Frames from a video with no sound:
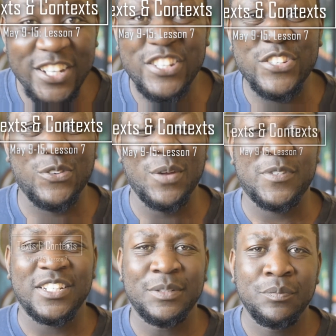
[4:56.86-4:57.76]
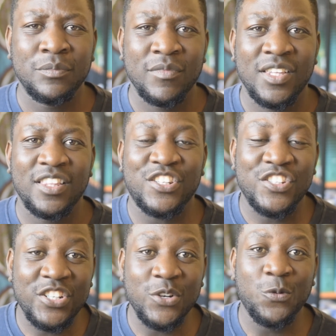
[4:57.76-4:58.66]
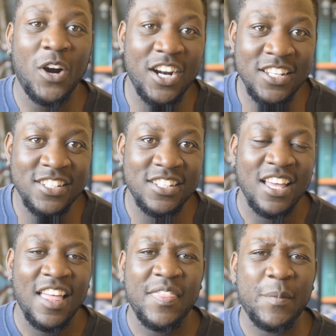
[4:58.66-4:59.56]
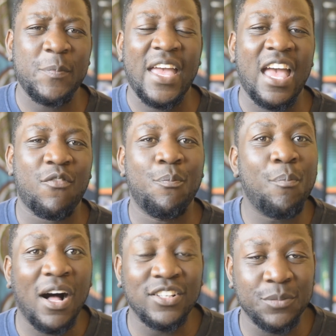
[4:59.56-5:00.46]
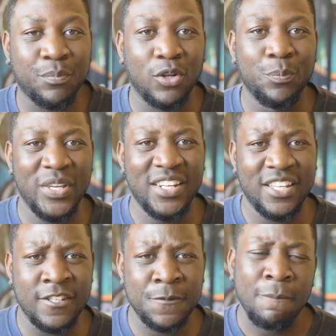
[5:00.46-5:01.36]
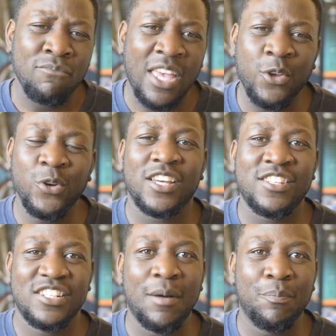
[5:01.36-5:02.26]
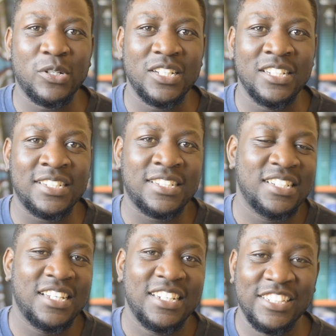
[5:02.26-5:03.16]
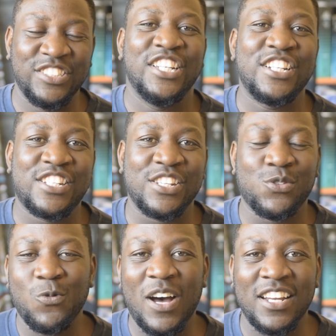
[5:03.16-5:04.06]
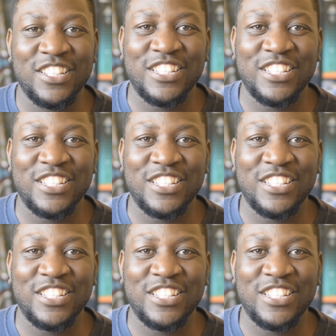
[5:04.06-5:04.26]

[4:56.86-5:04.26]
Scripture, there's certain words that may have multiple meanings. A good example is in Genesis 1 and